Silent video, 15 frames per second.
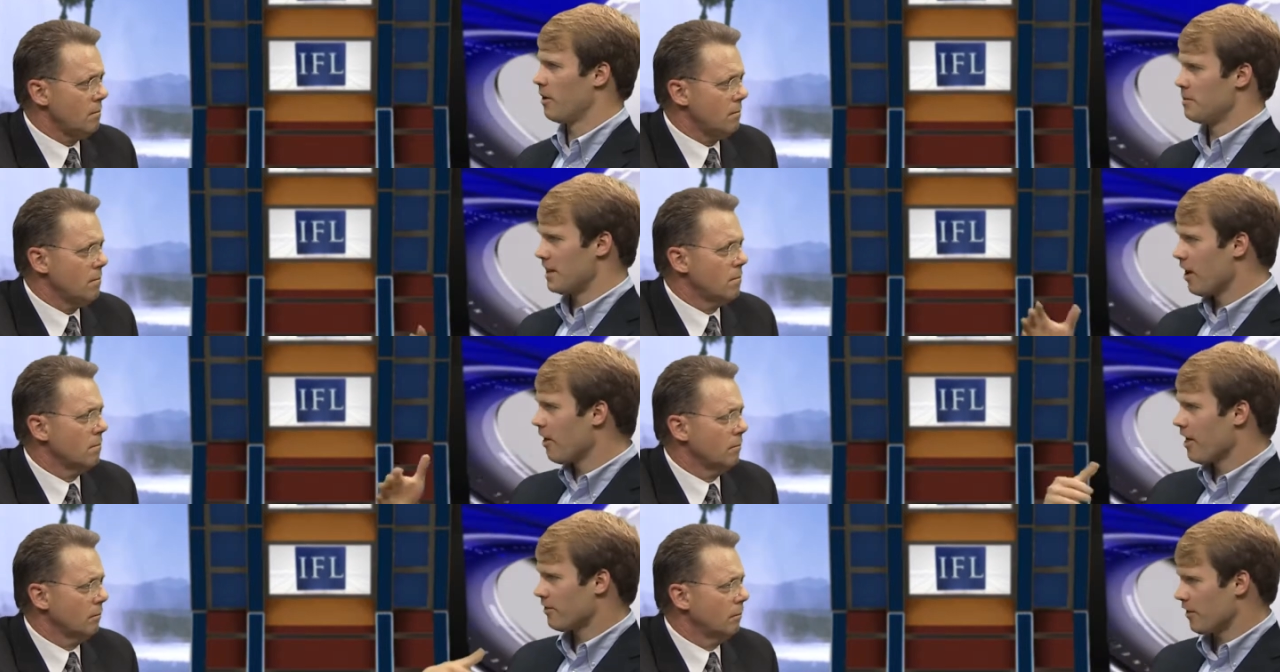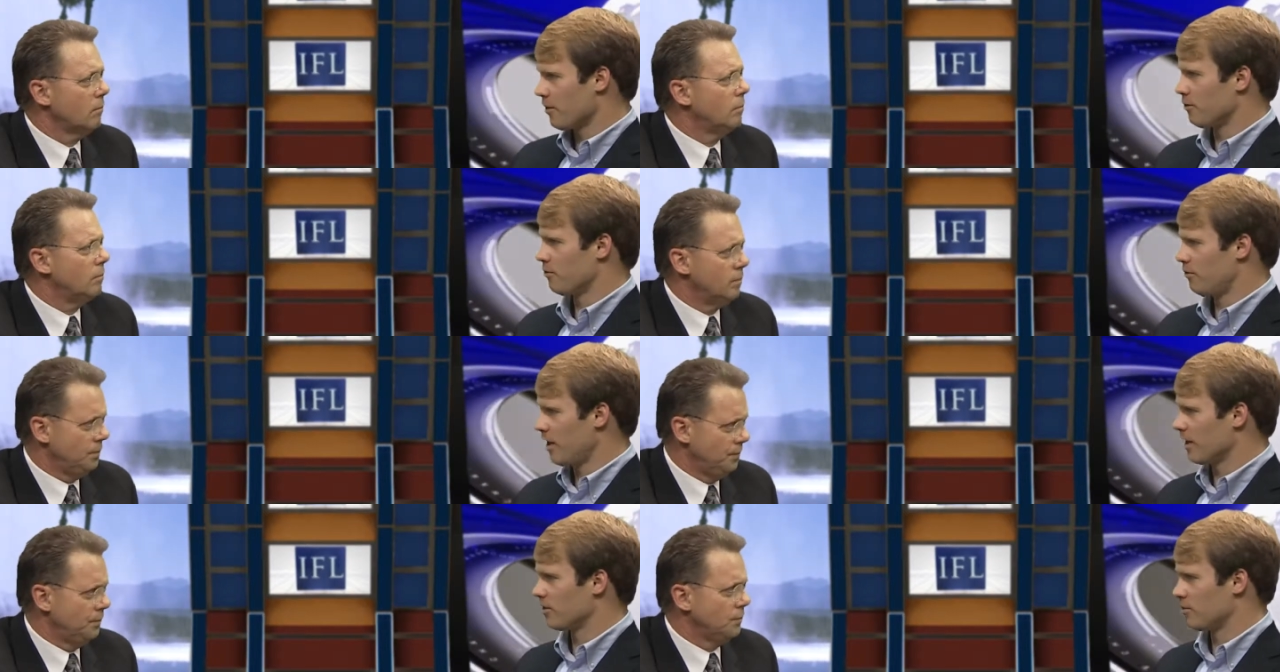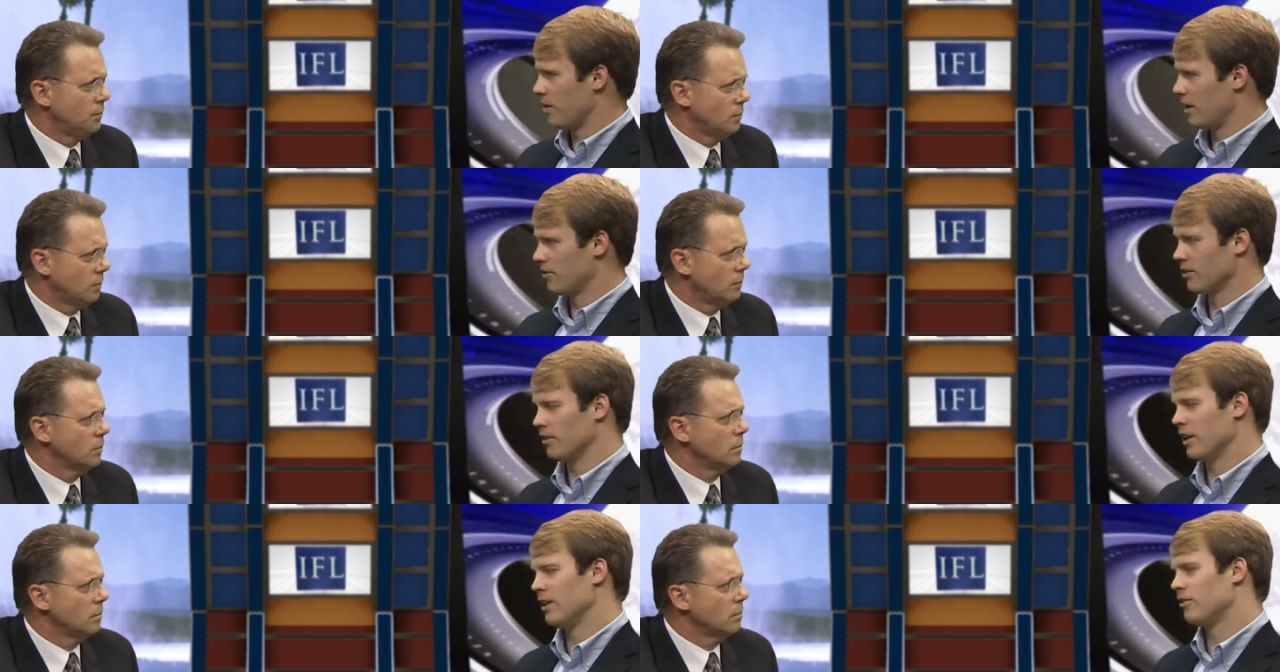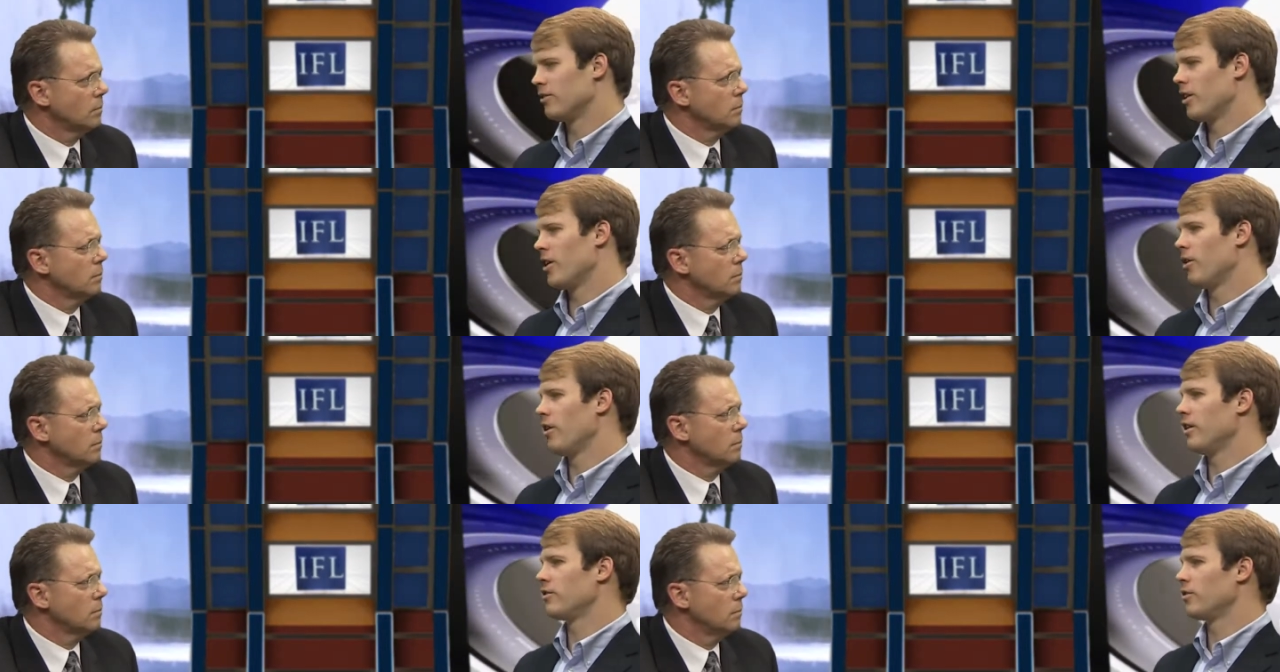Speaker 1: I mean, all that stuff is fixed, basically. And
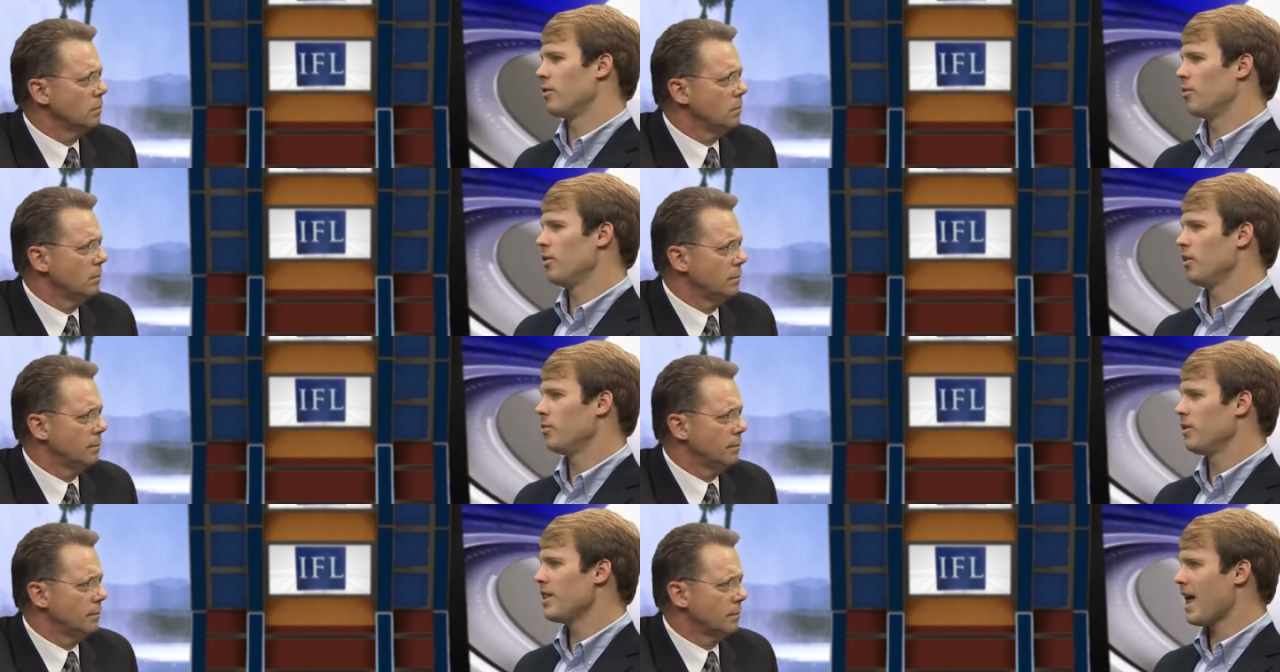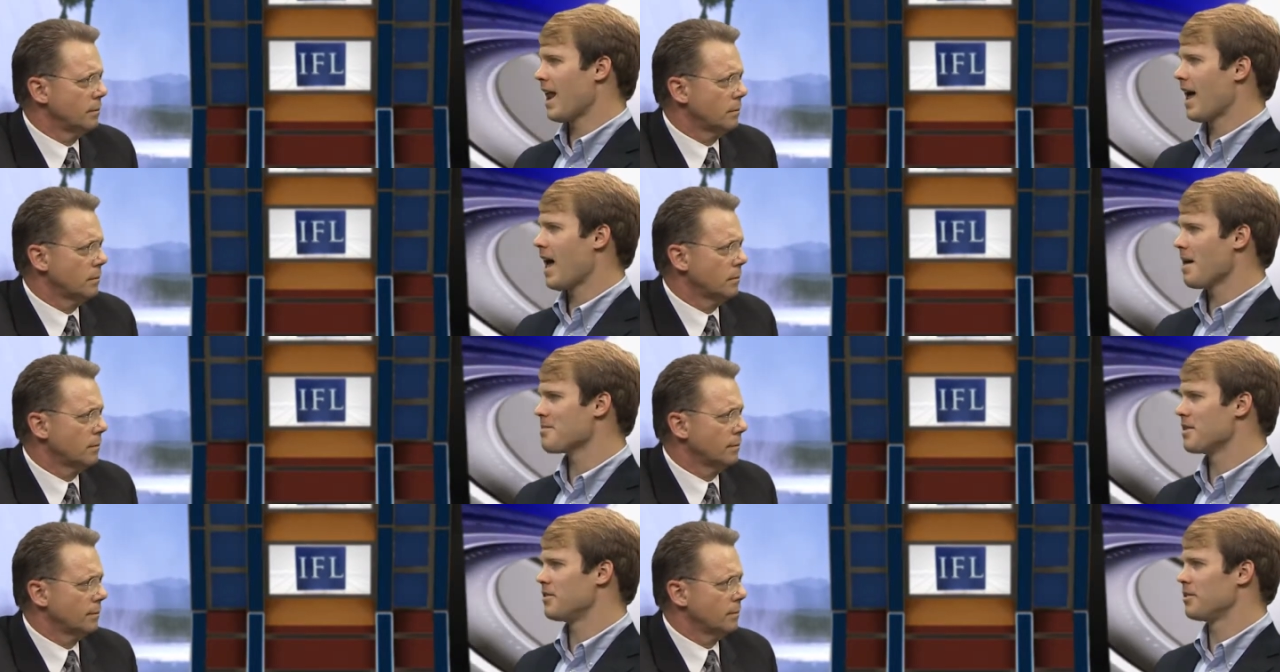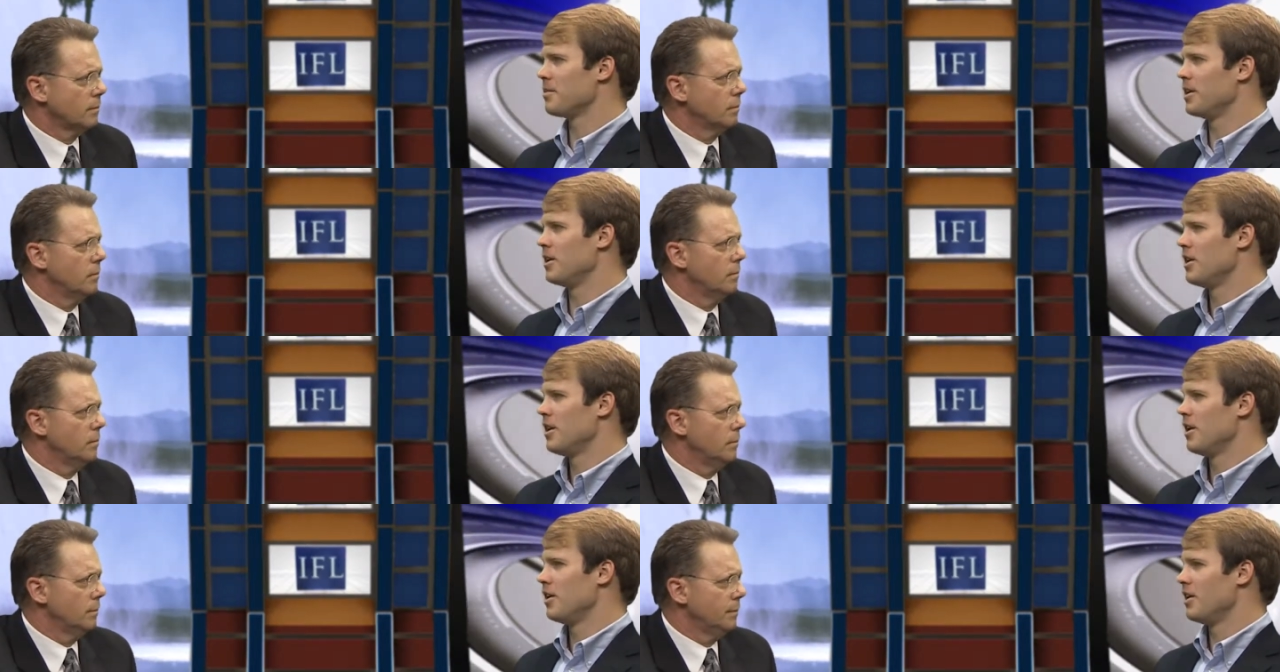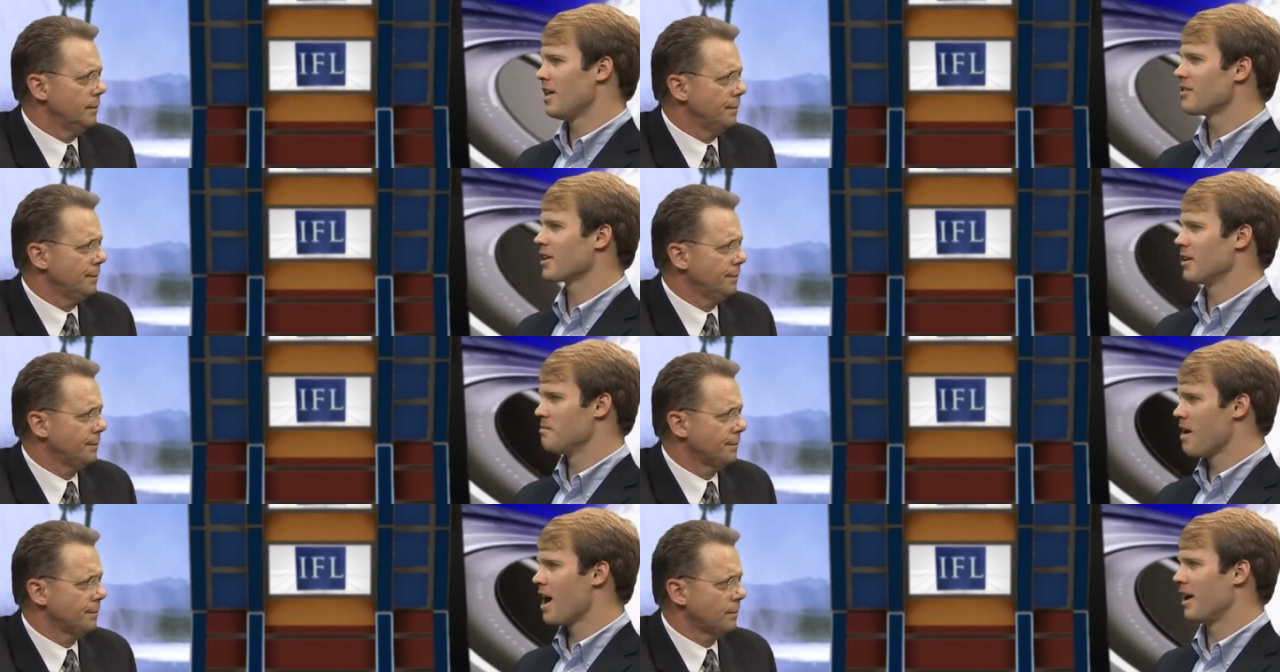so when that happens, I mean,
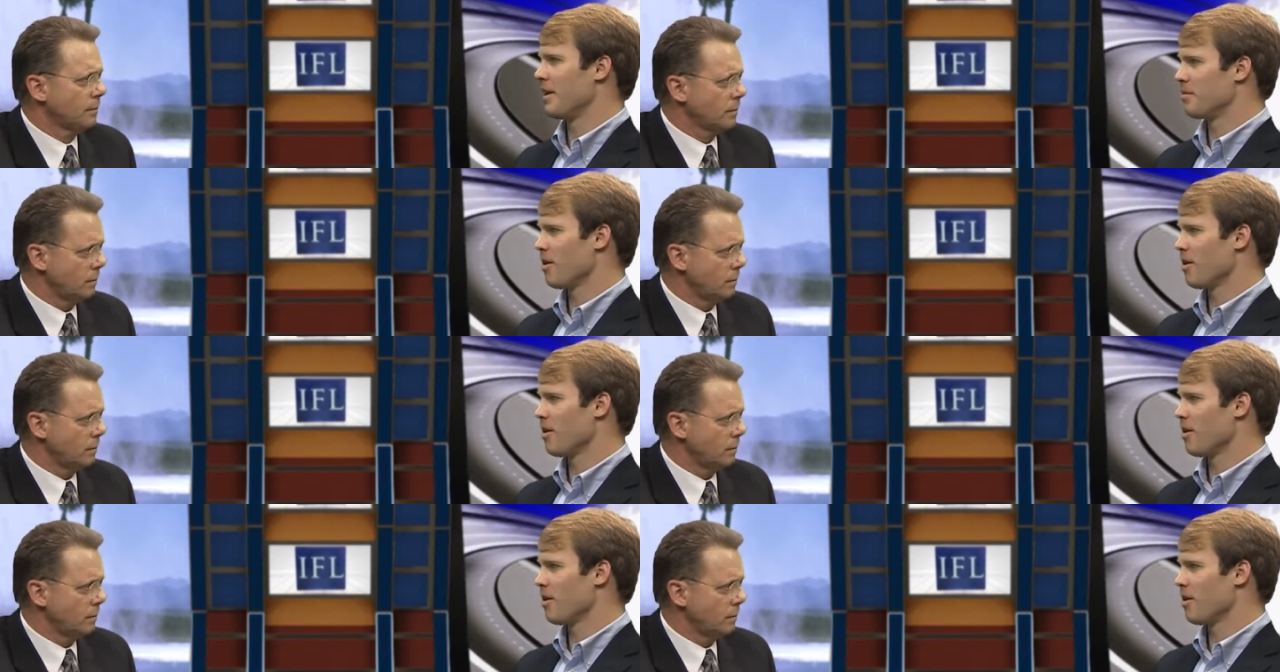that's a commodity